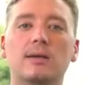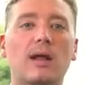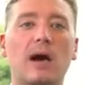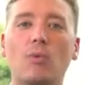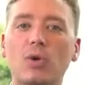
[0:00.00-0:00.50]

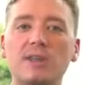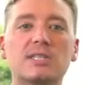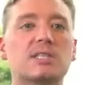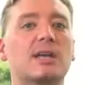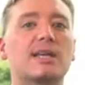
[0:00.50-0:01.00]
Not
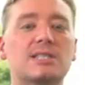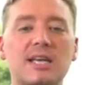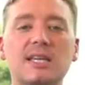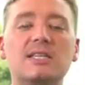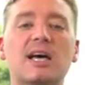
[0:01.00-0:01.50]
once, not
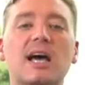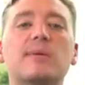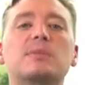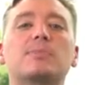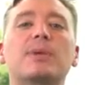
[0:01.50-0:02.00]
10
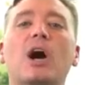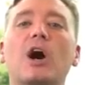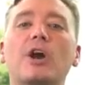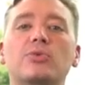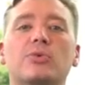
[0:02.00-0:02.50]
times, but
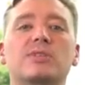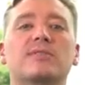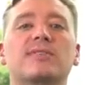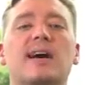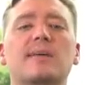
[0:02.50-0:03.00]
hundreds
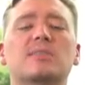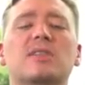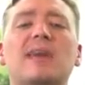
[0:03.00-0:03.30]
of times,